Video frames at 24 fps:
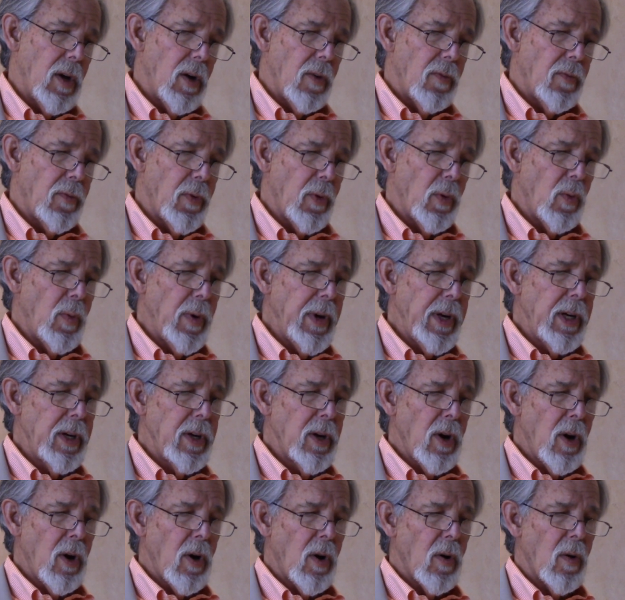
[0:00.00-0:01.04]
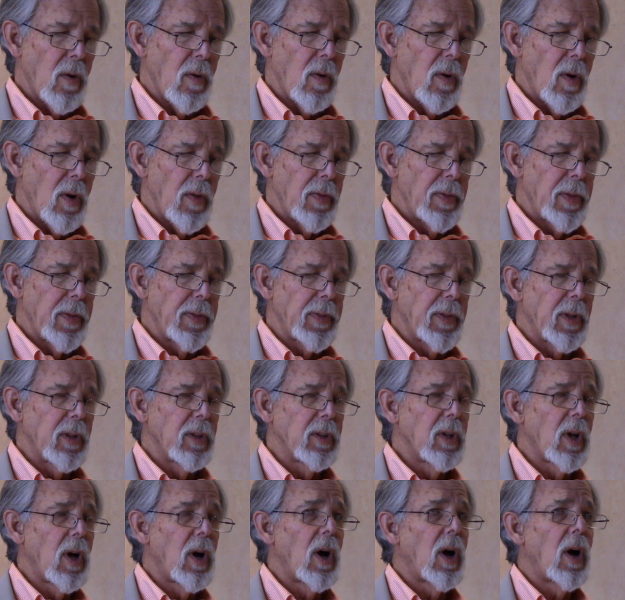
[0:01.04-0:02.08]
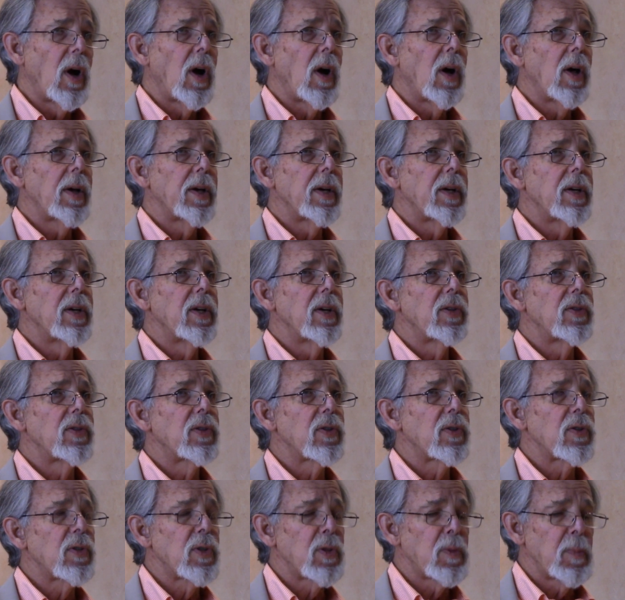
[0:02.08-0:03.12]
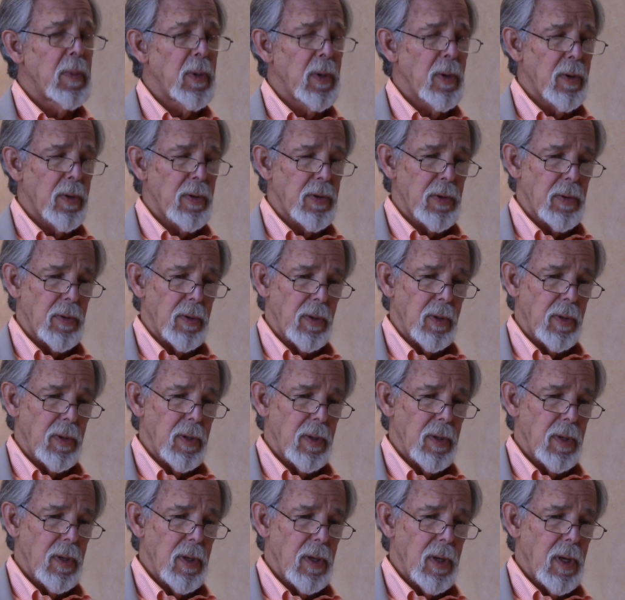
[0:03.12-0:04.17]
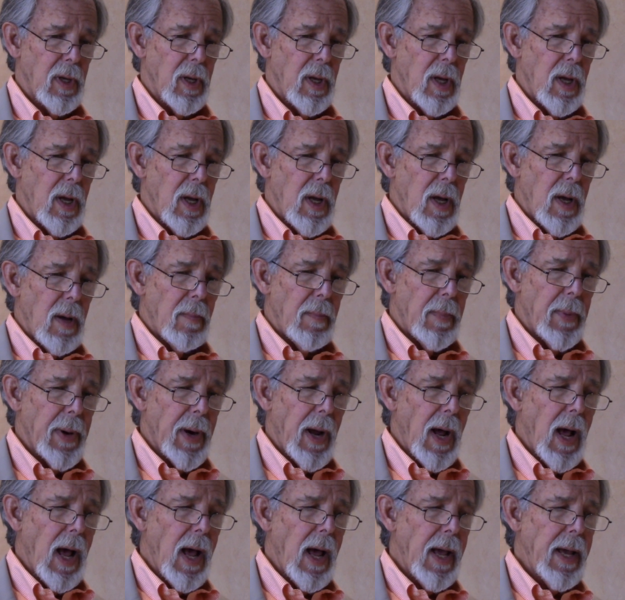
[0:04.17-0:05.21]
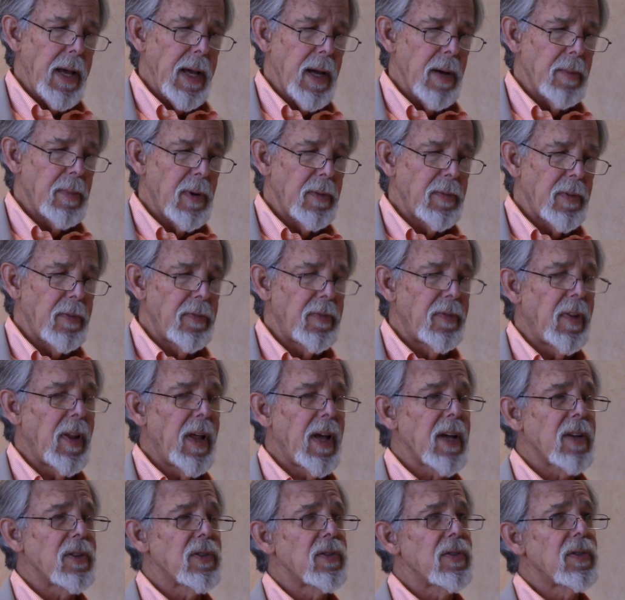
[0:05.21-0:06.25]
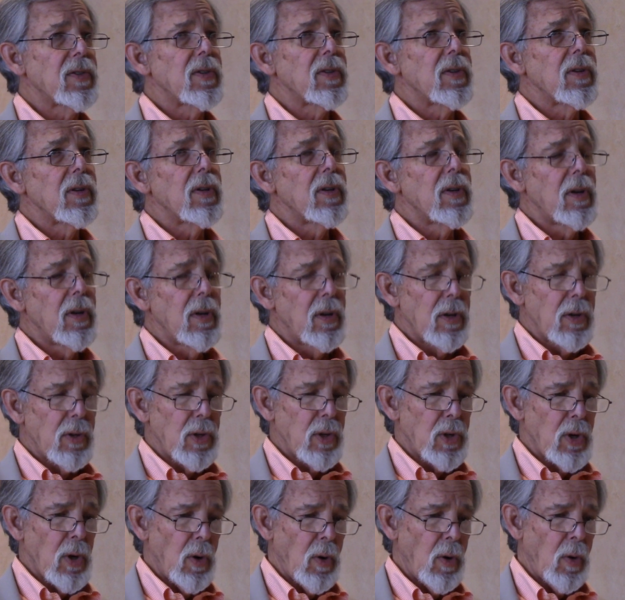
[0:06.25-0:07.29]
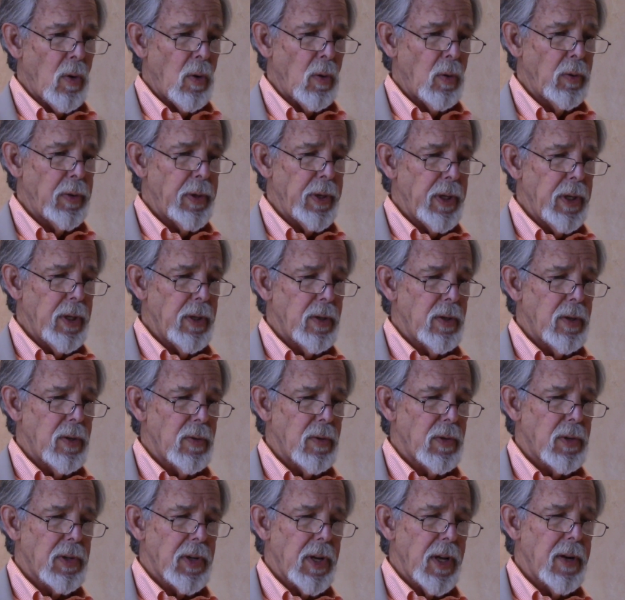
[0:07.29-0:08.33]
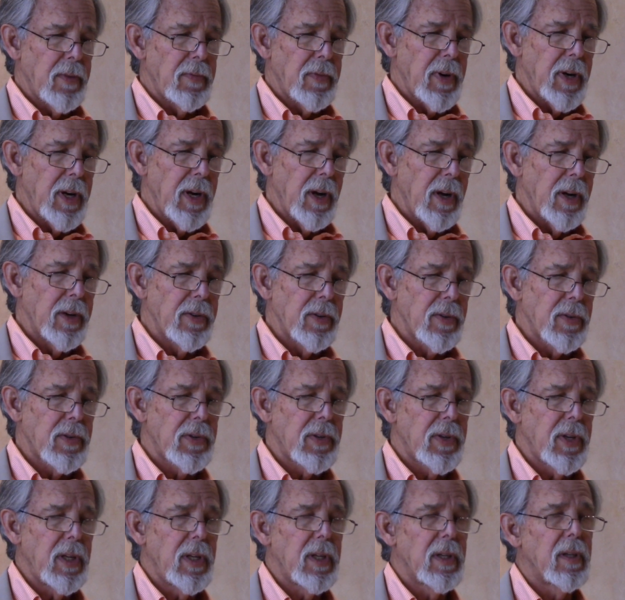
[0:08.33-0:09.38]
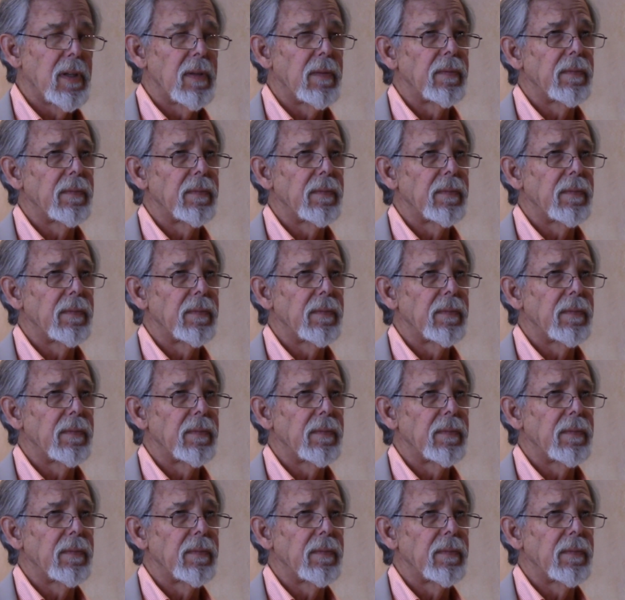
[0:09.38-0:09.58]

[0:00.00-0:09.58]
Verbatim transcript: For we know that the law is spiritual, but I am of the flesh, sold into slavery under sin.